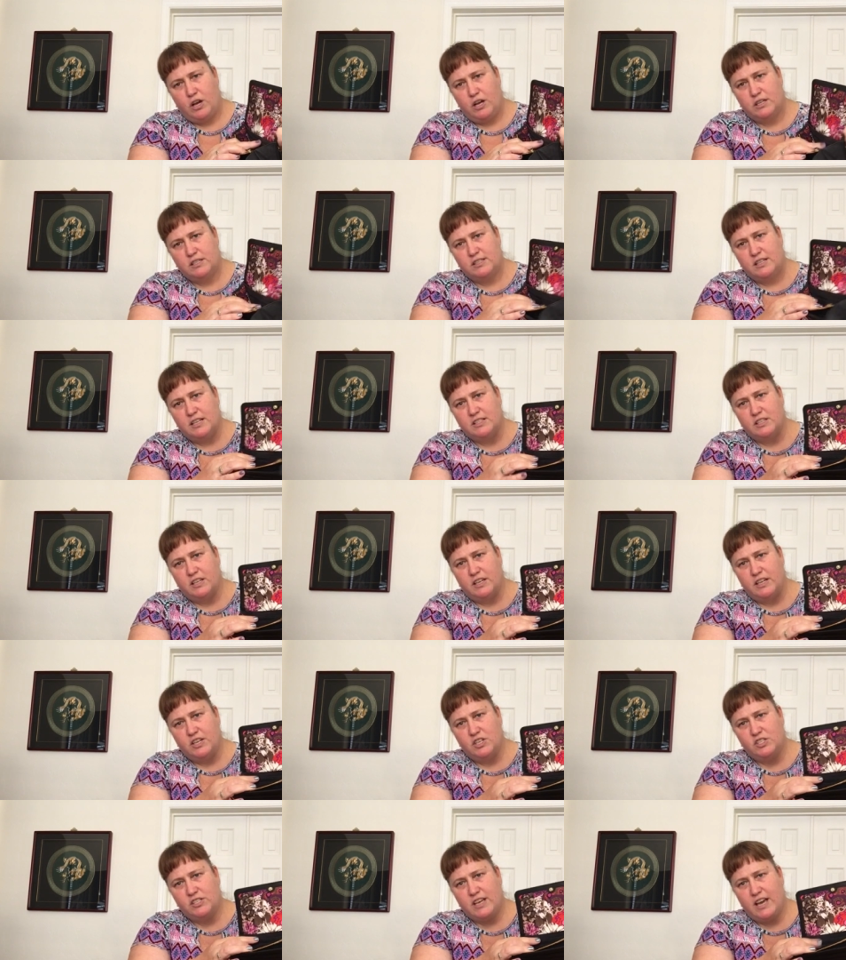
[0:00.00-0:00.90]
card slots on
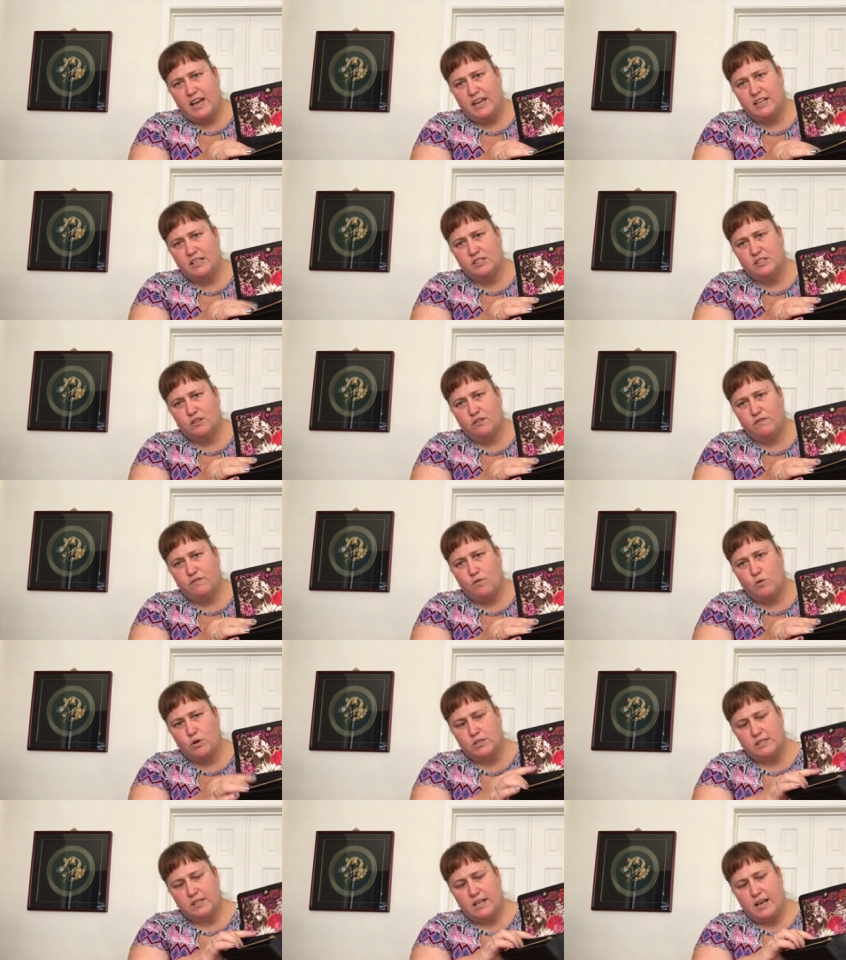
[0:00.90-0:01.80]
each side, so
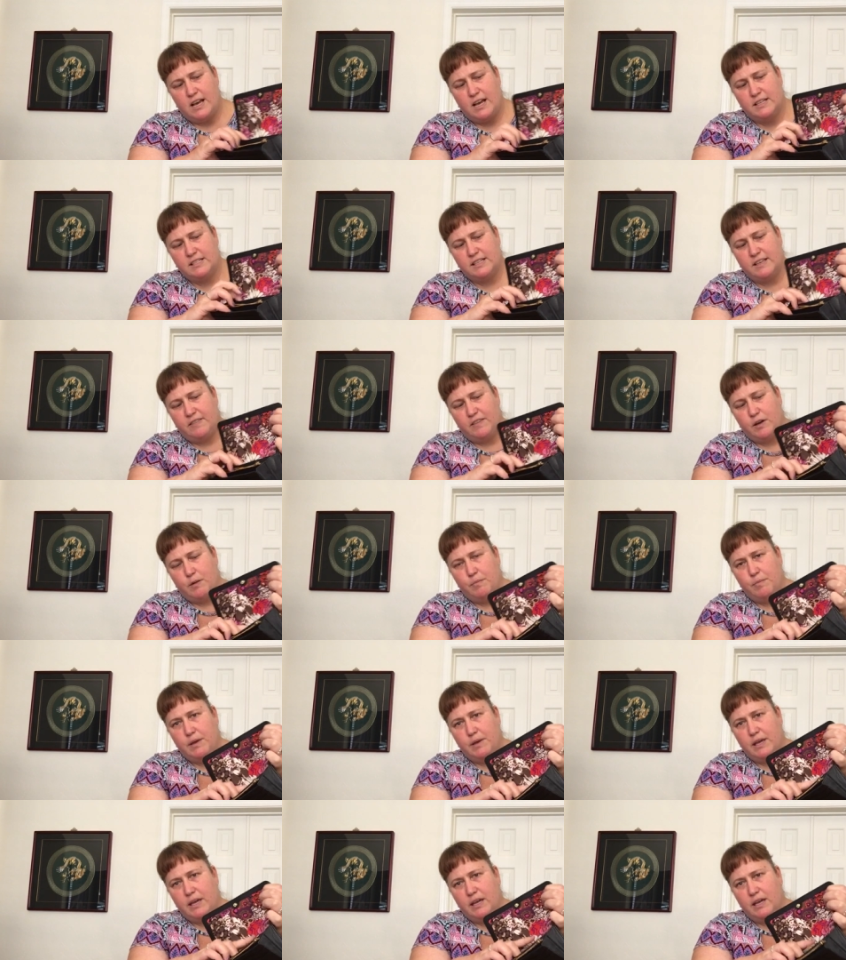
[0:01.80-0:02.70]
four slots, and then a
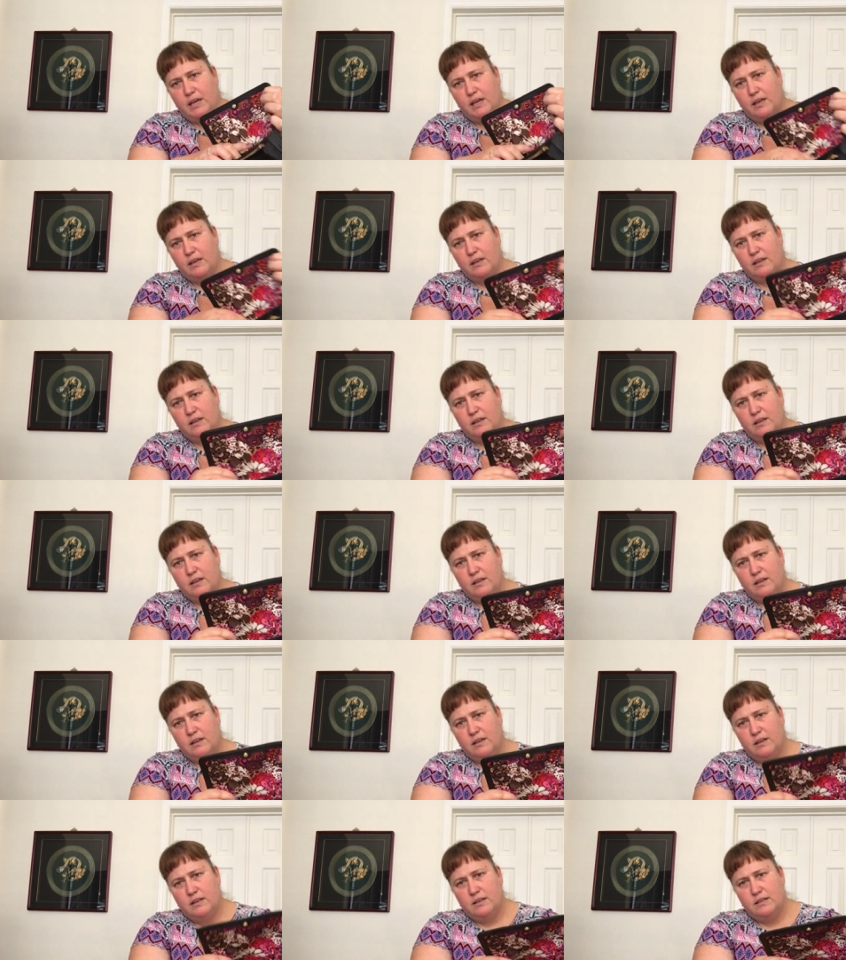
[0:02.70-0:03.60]
big
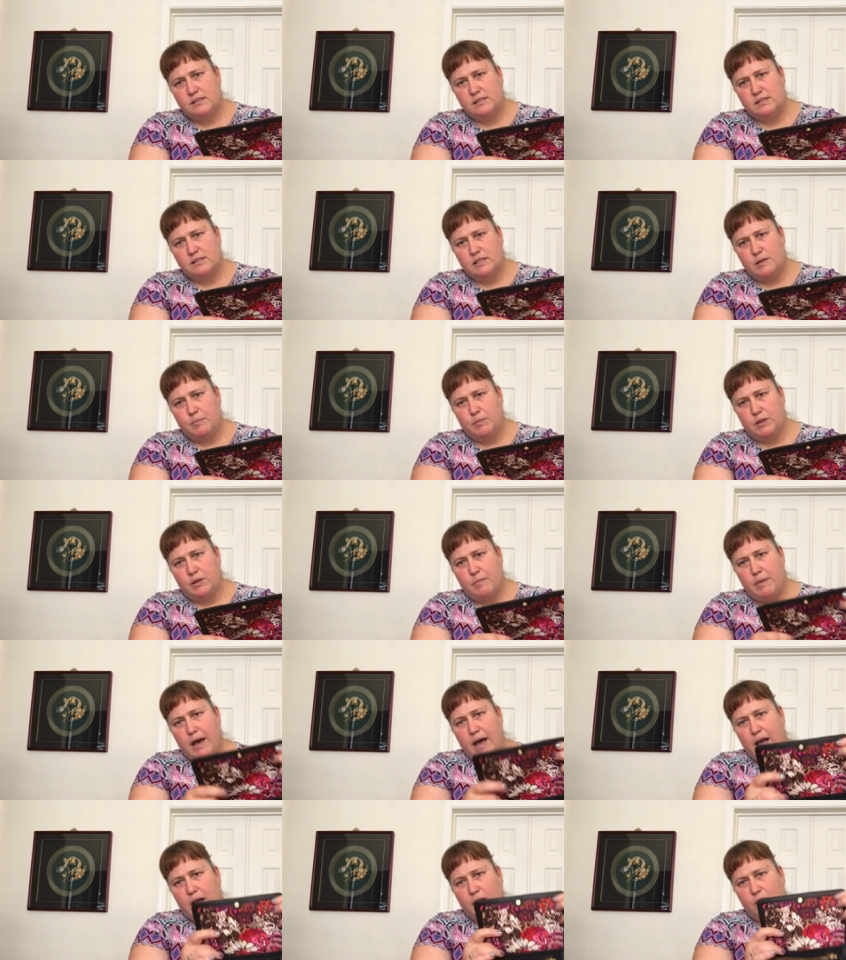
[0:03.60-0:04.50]
slip in the
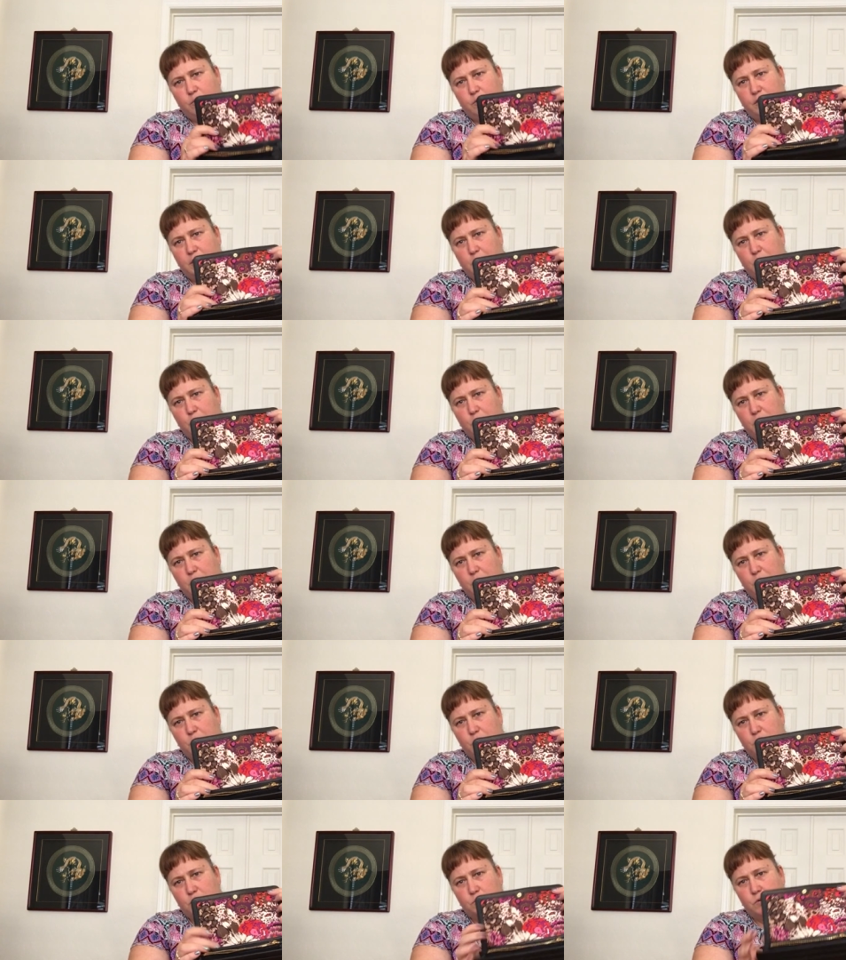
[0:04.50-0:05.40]
back with that pretty
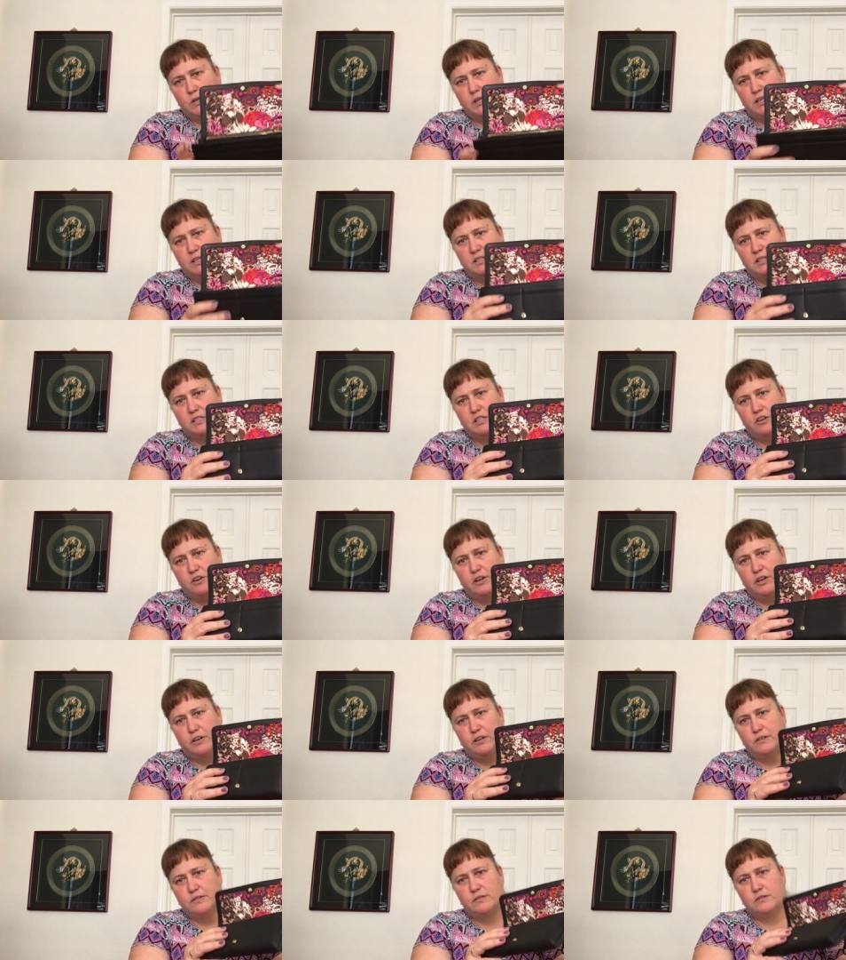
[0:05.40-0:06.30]
rosewood
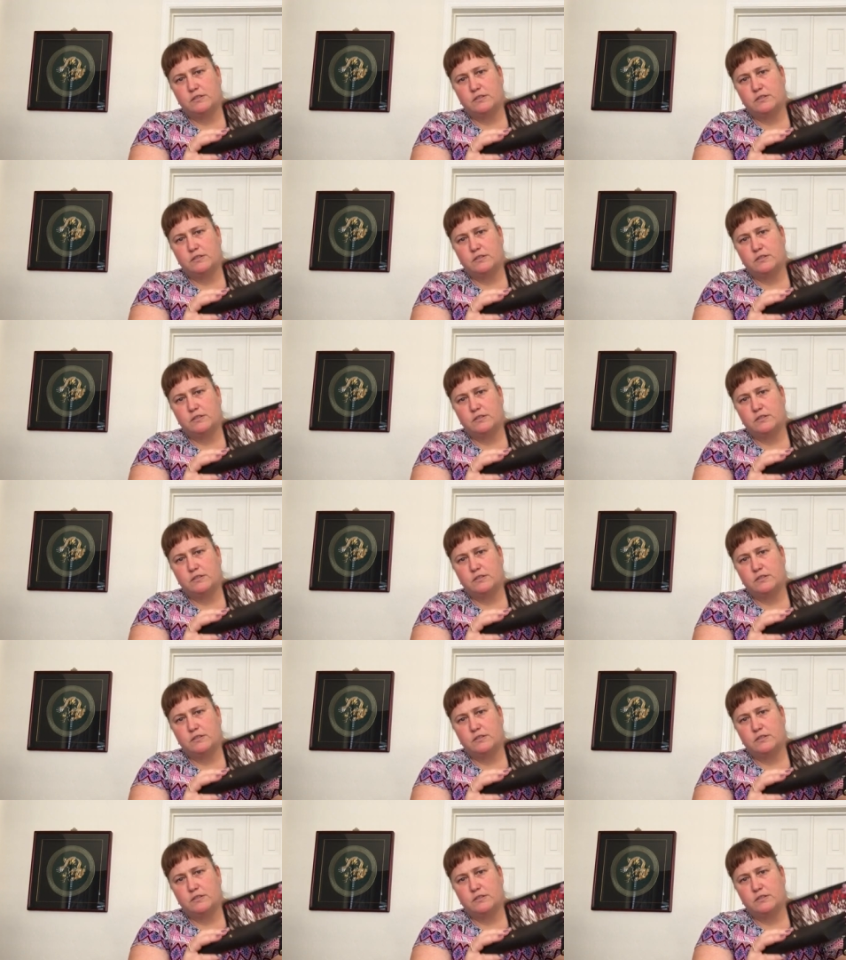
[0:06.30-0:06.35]
interior.